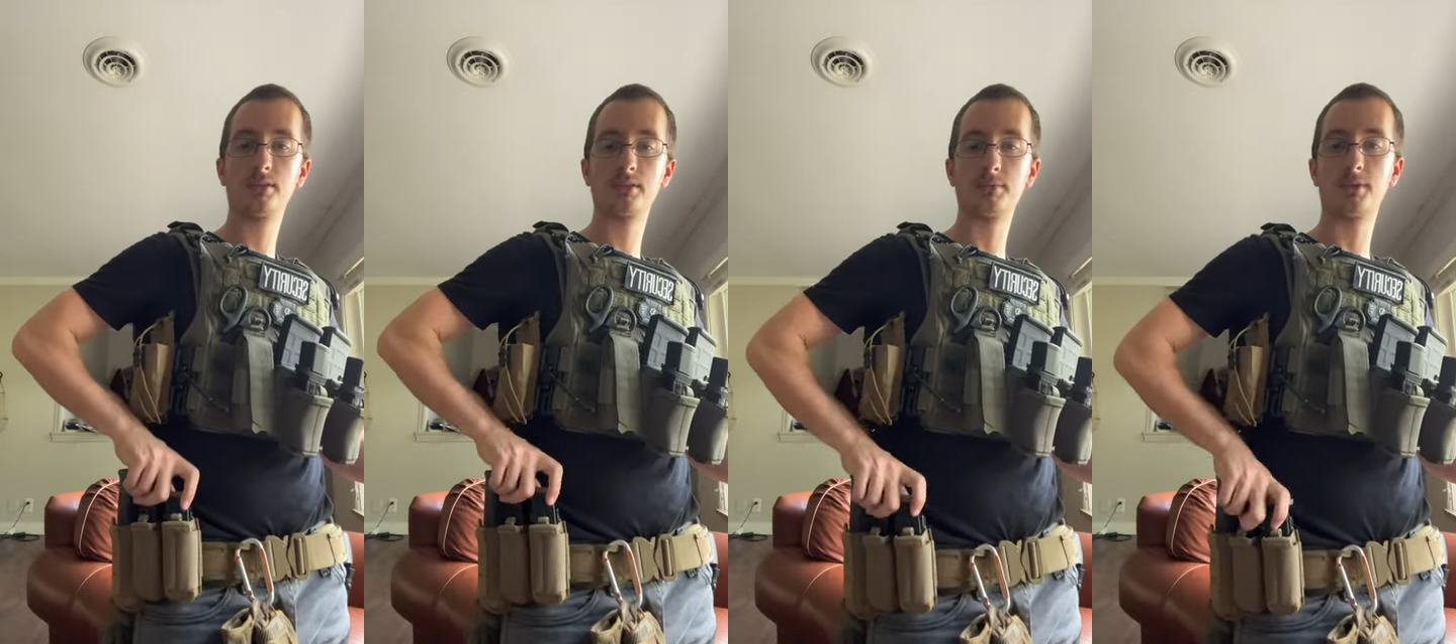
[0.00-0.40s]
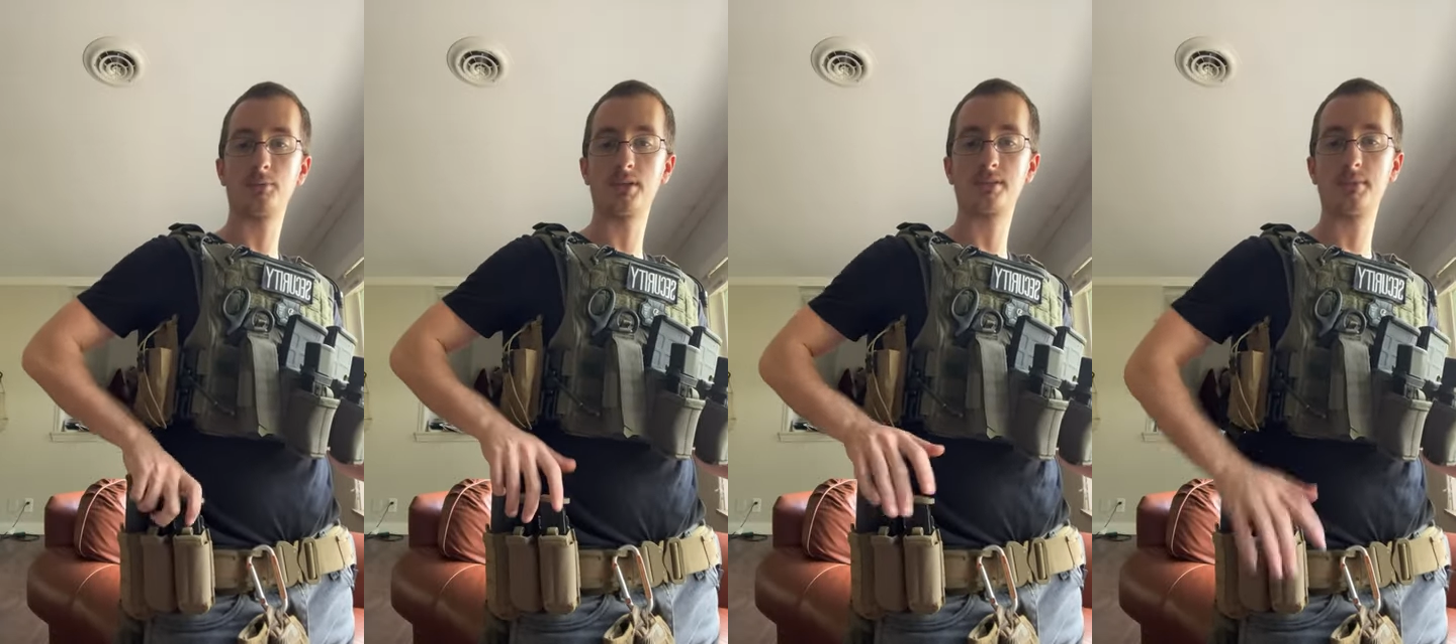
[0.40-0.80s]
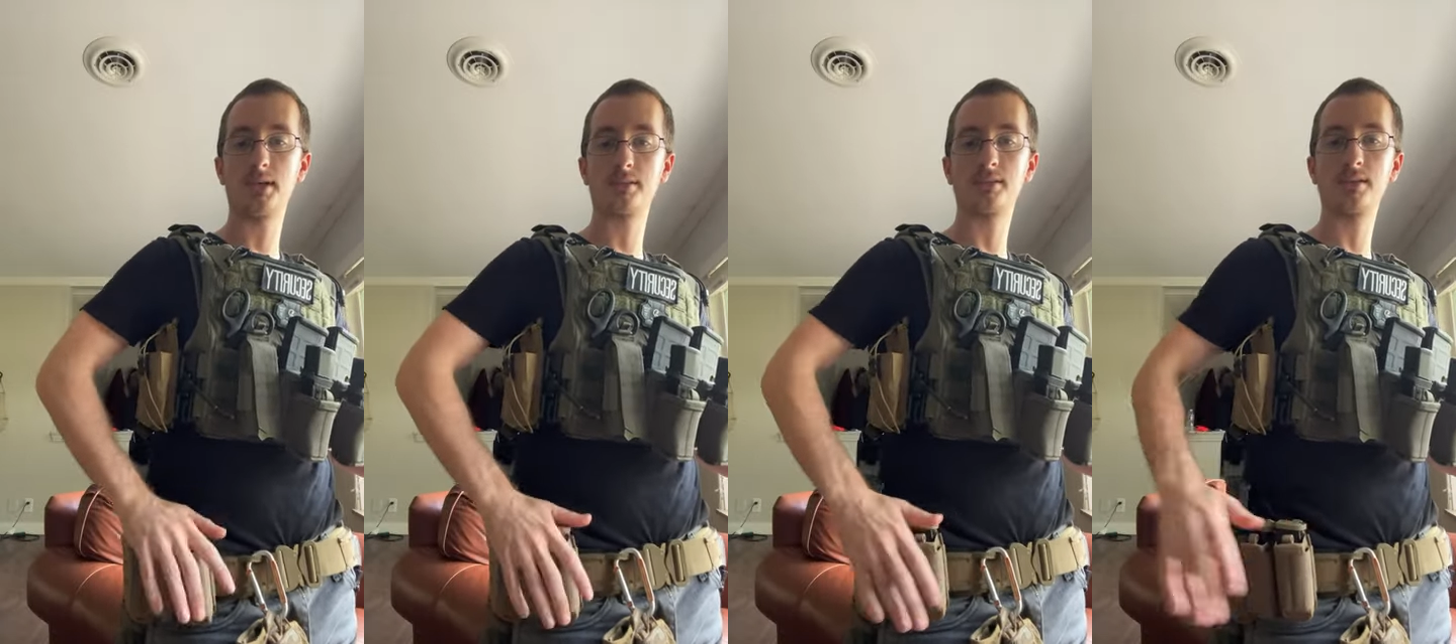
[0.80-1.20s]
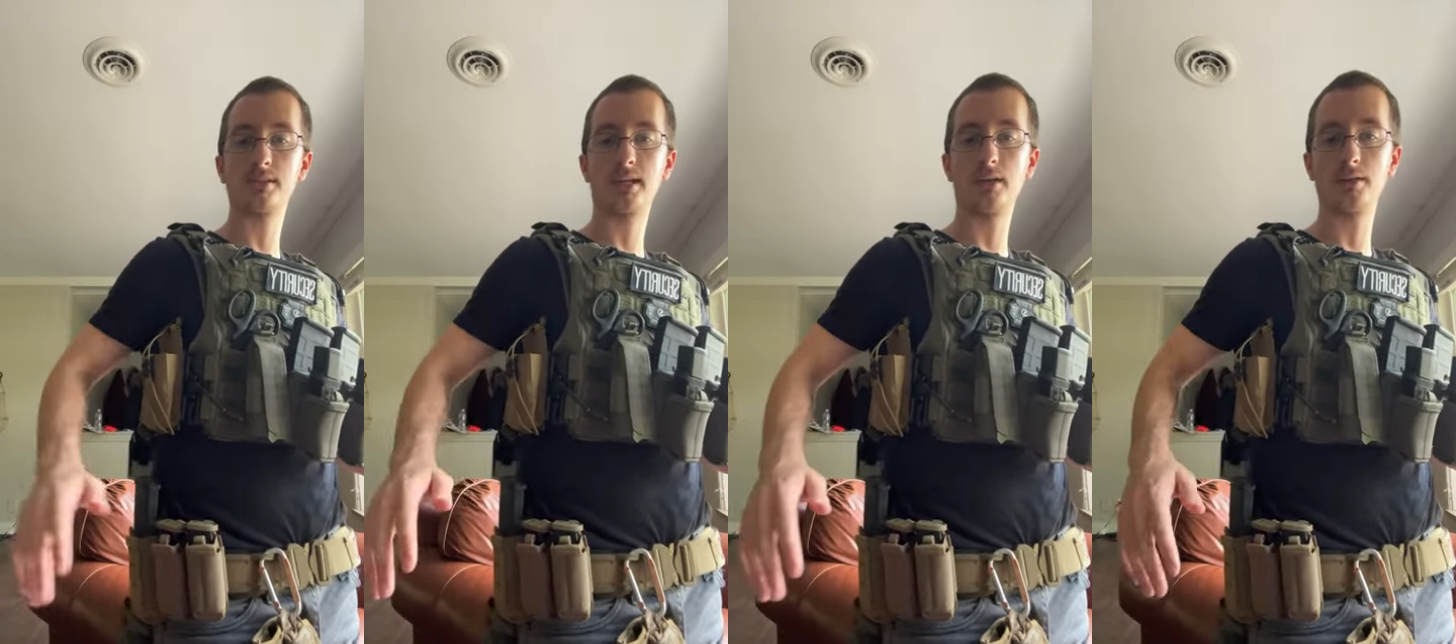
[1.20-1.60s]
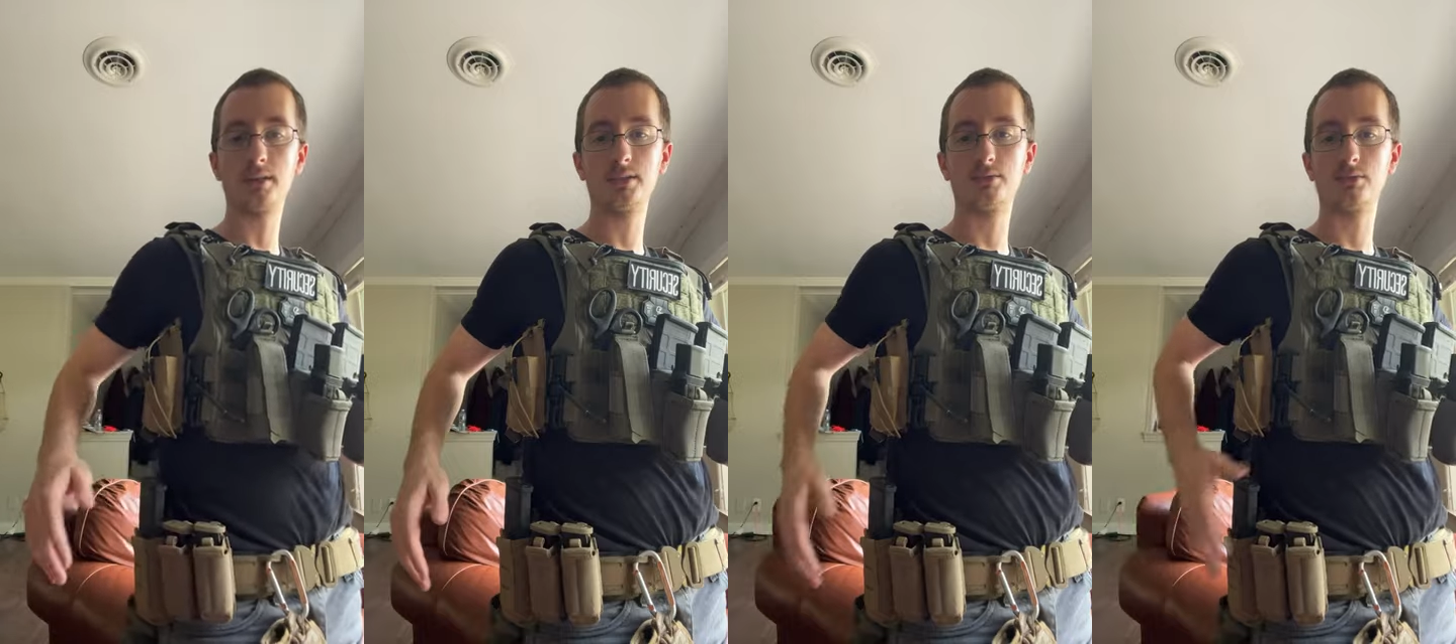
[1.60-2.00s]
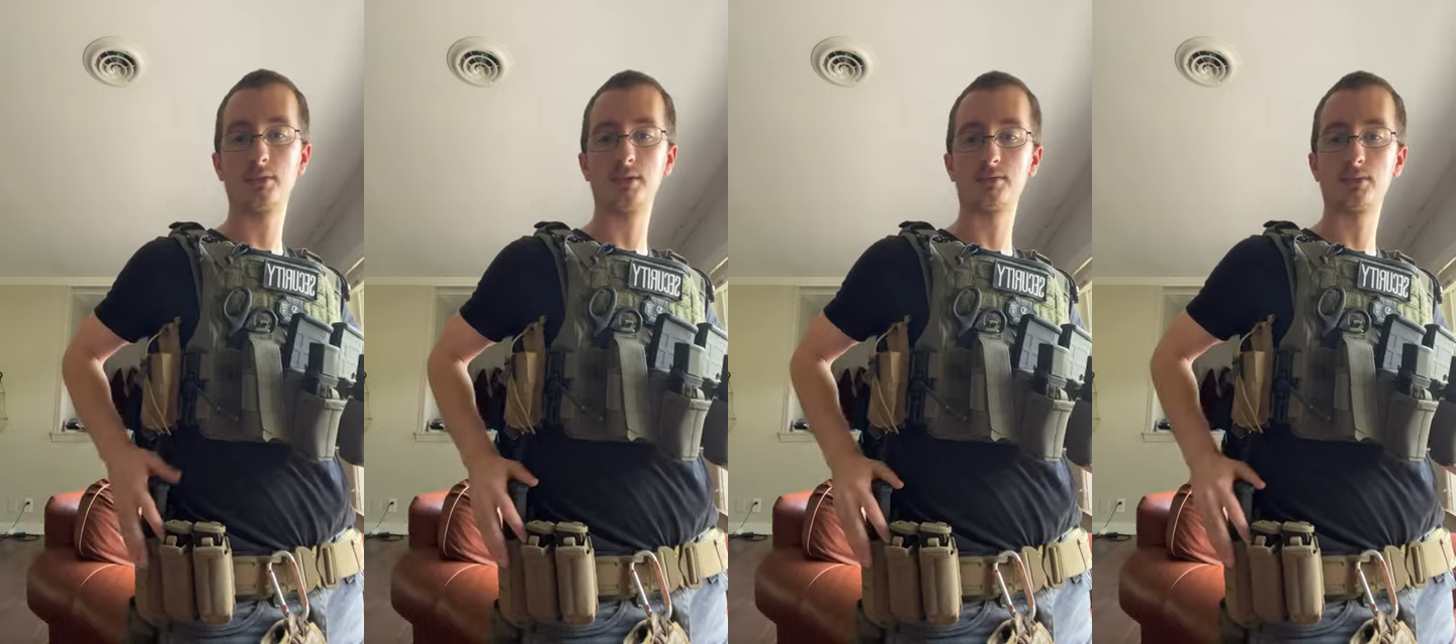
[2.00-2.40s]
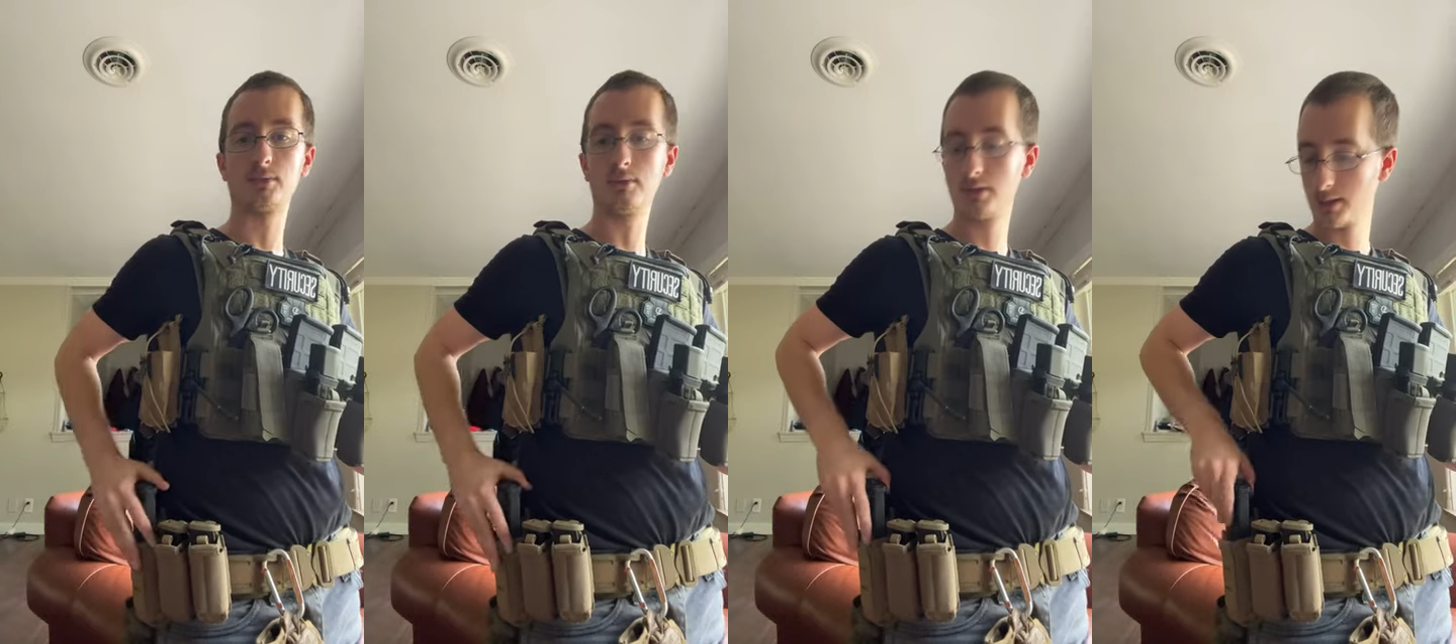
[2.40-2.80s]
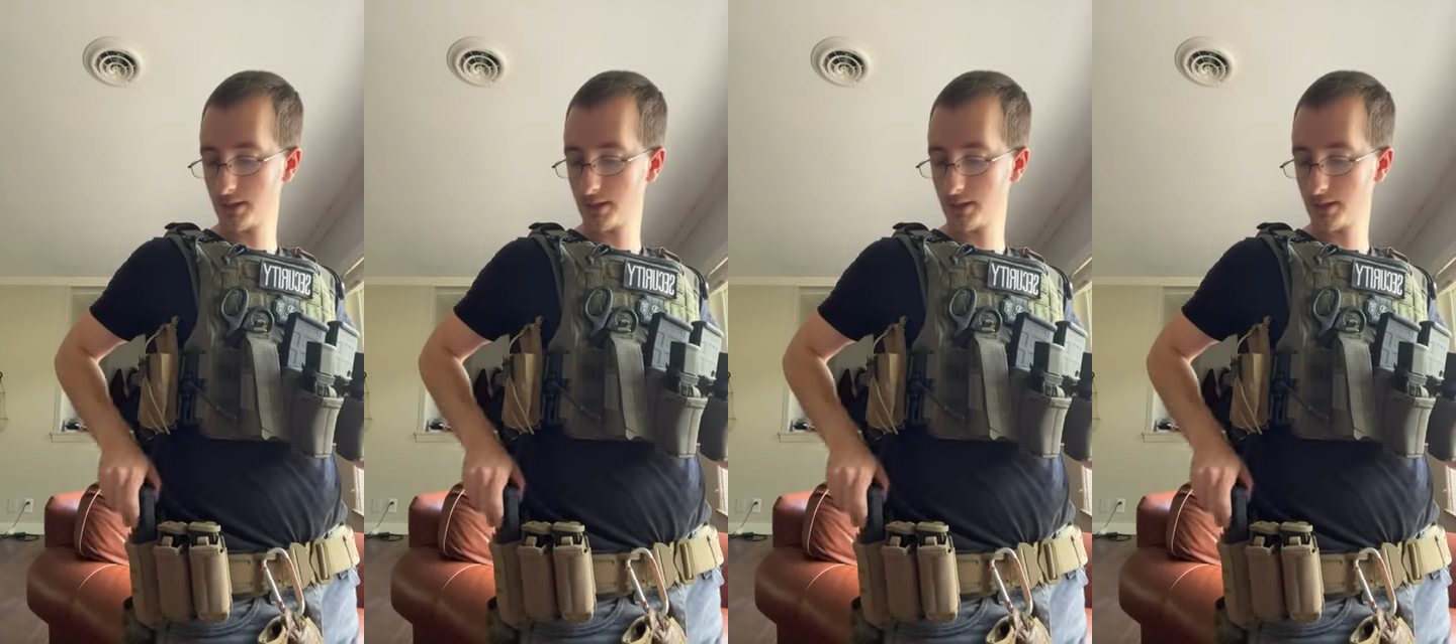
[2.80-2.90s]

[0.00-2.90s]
Smith & Wesson magazines. I carry 92 rounds total.